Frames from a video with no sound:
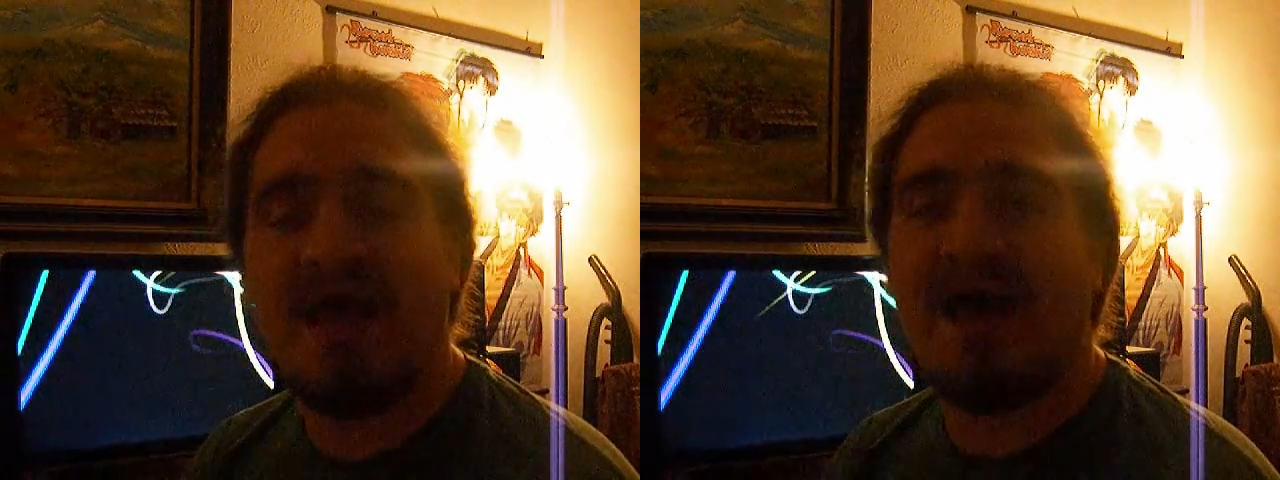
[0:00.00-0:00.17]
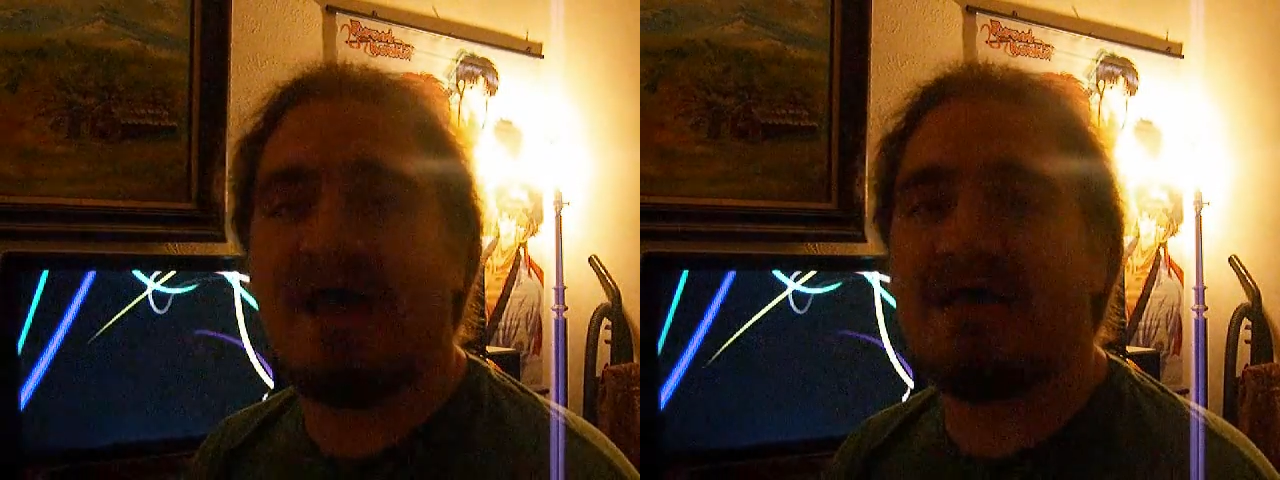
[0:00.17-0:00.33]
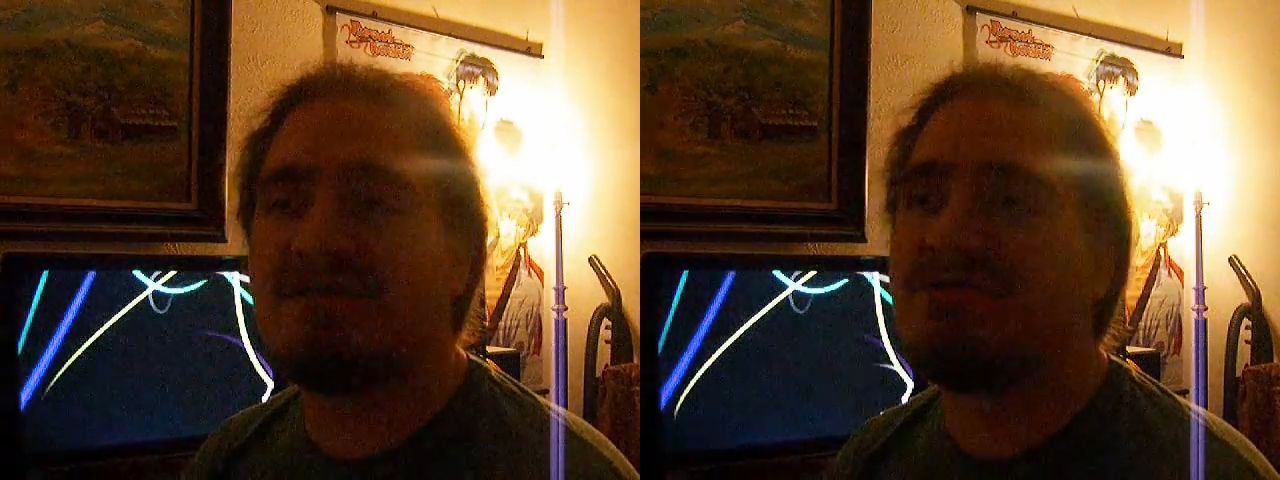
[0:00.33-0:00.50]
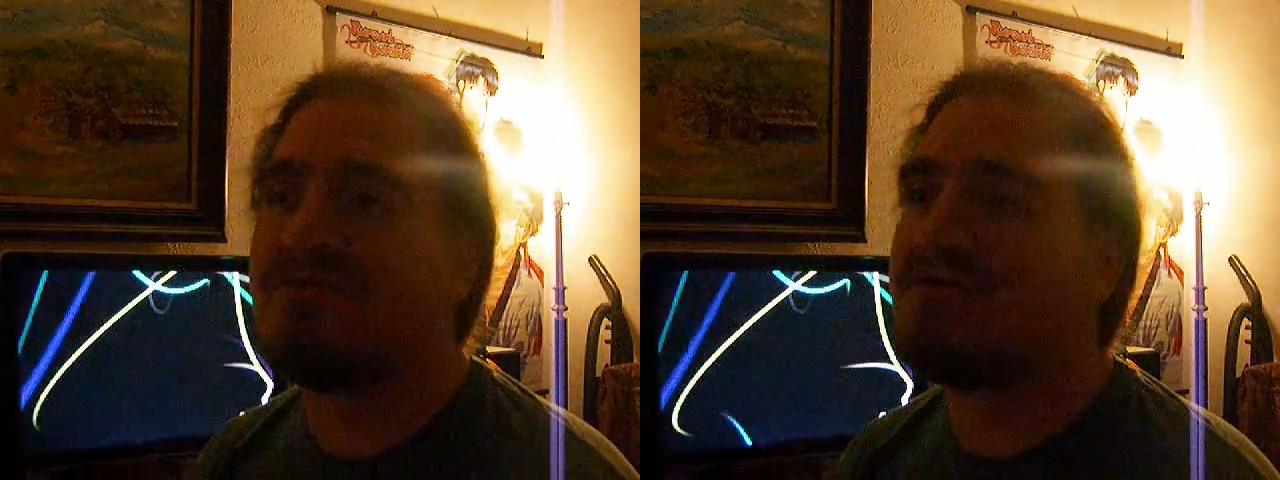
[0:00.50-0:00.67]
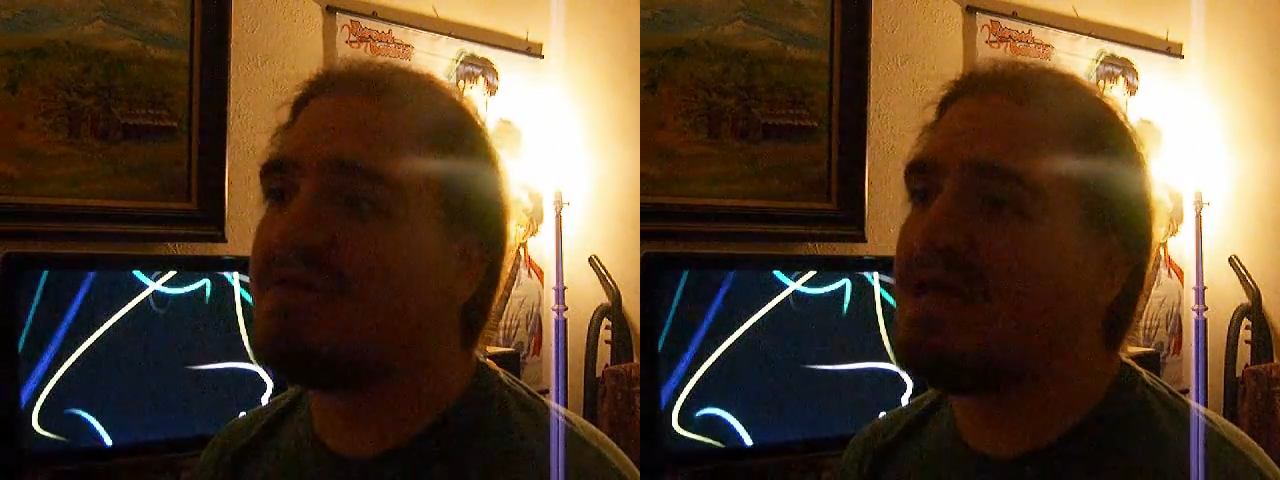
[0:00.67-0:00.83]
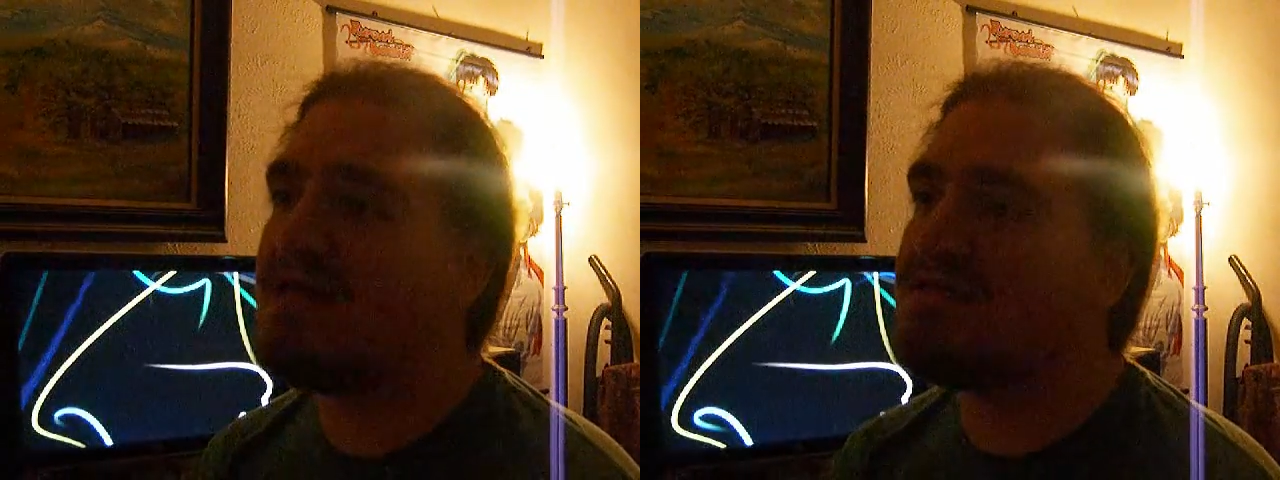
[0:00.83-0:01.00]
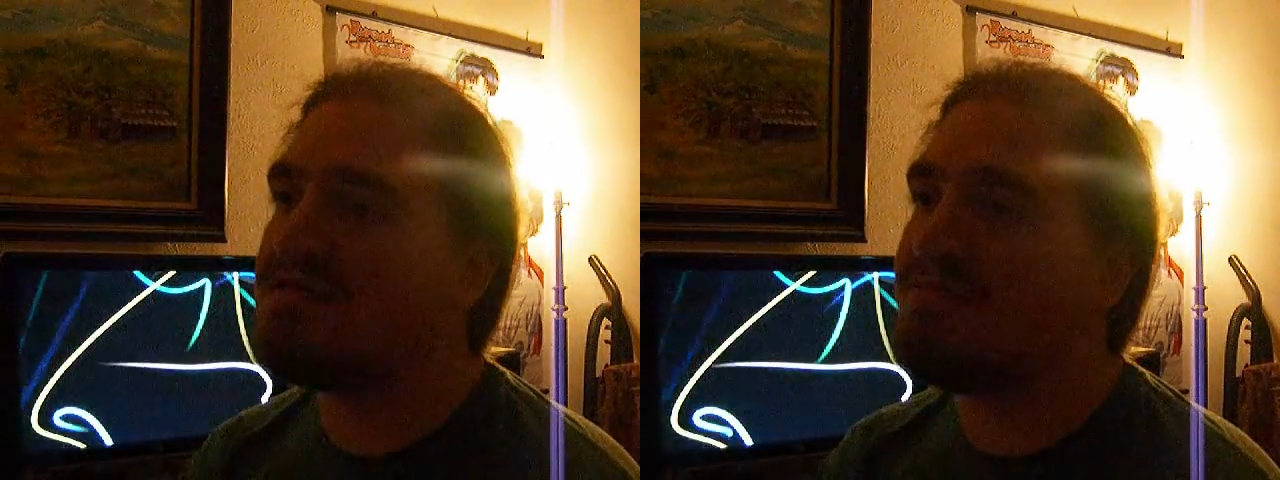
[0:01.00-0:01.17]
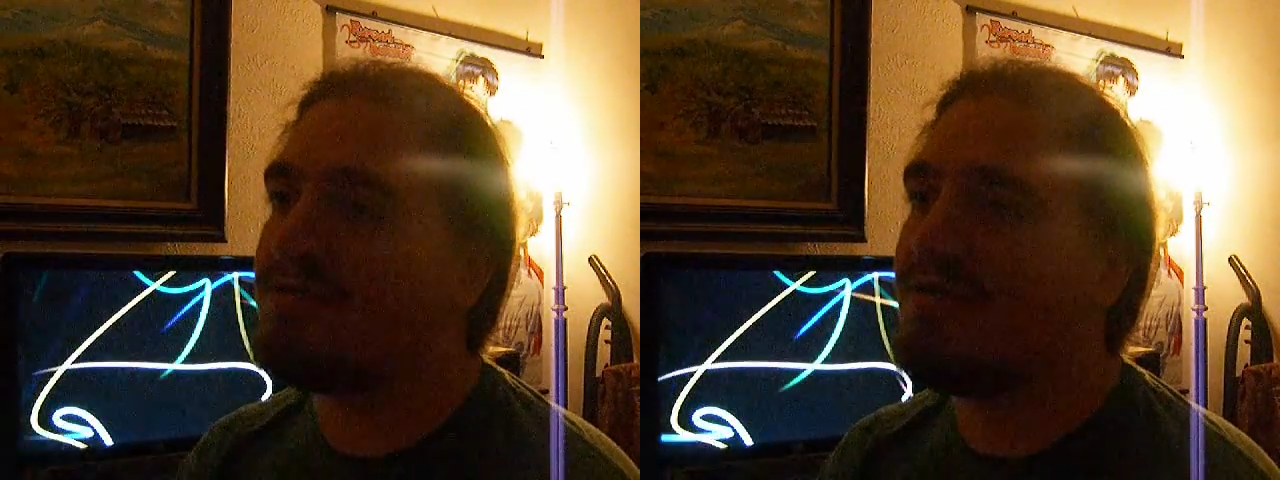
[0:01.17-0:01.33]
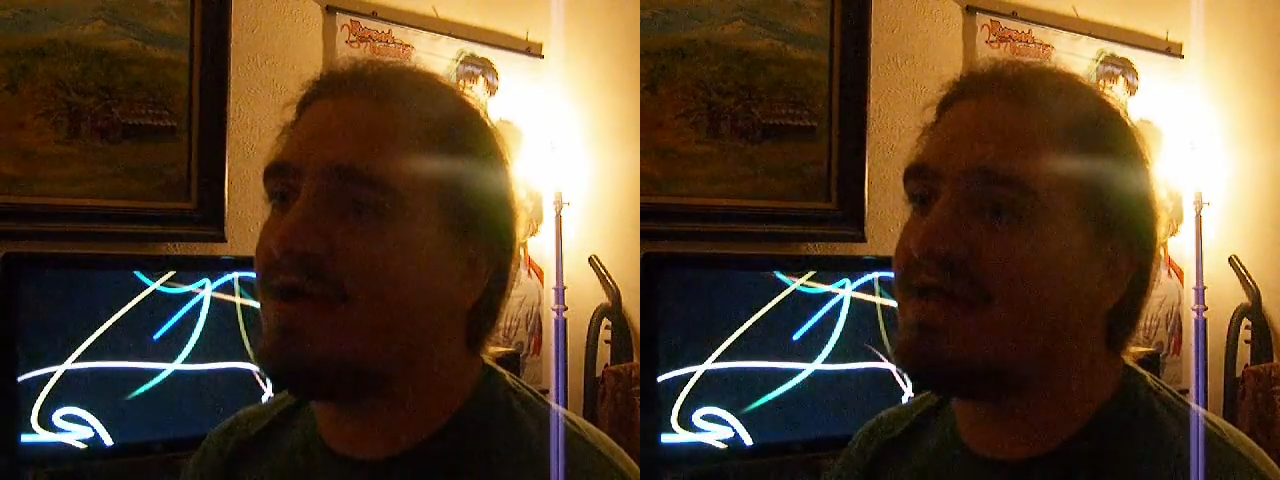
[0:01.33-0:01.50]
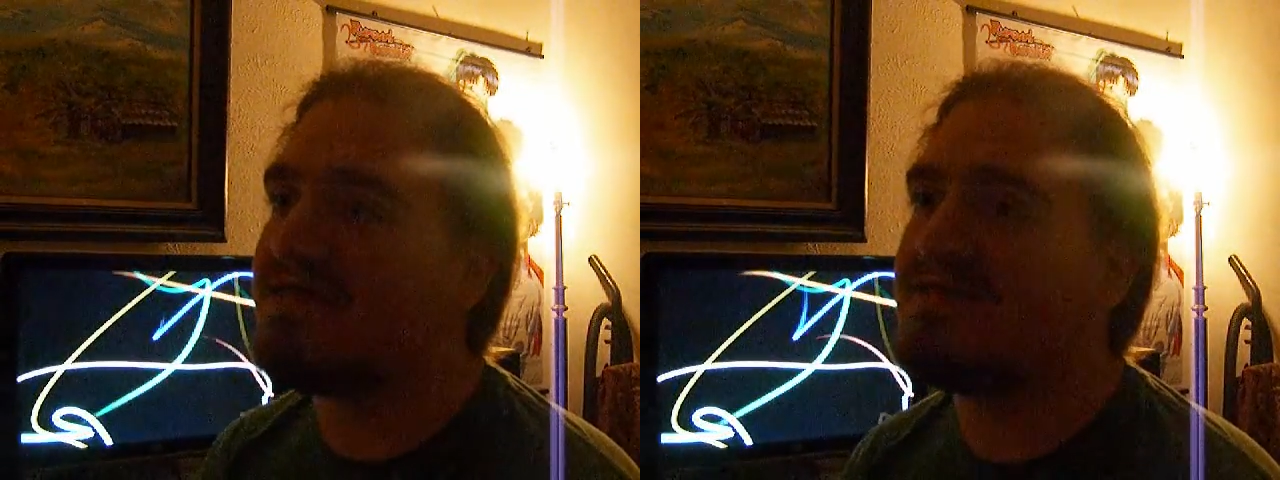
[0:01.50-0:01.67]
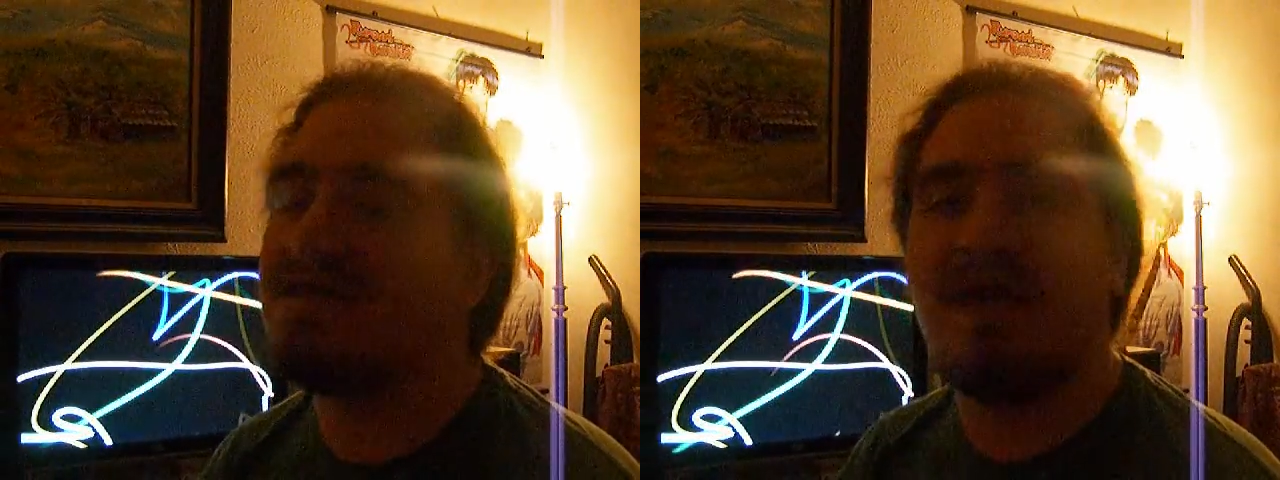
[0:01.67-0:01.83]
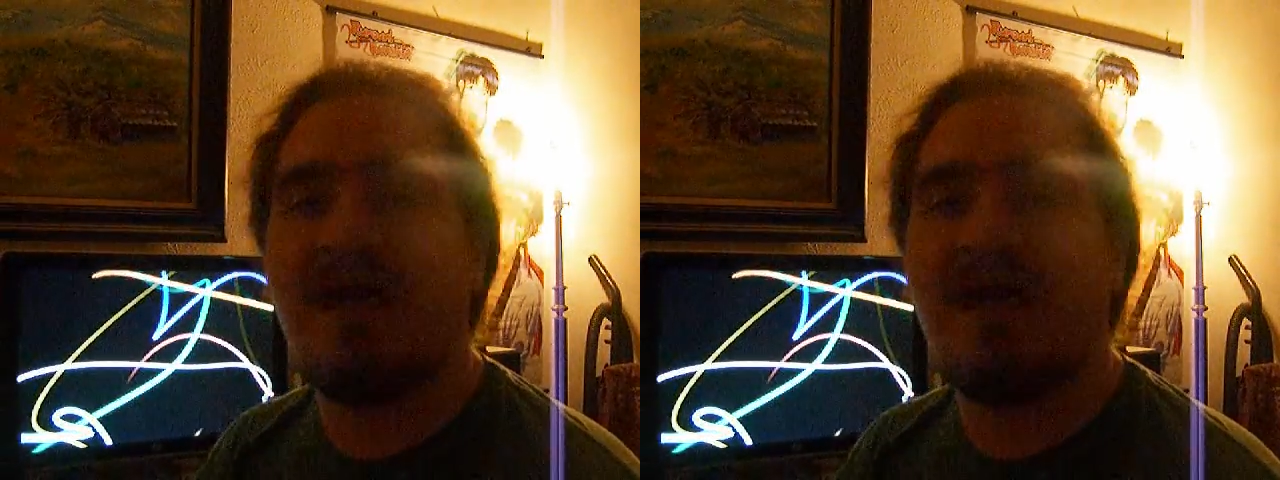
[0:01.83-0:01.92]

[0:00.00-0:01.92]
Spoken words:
as your days progress.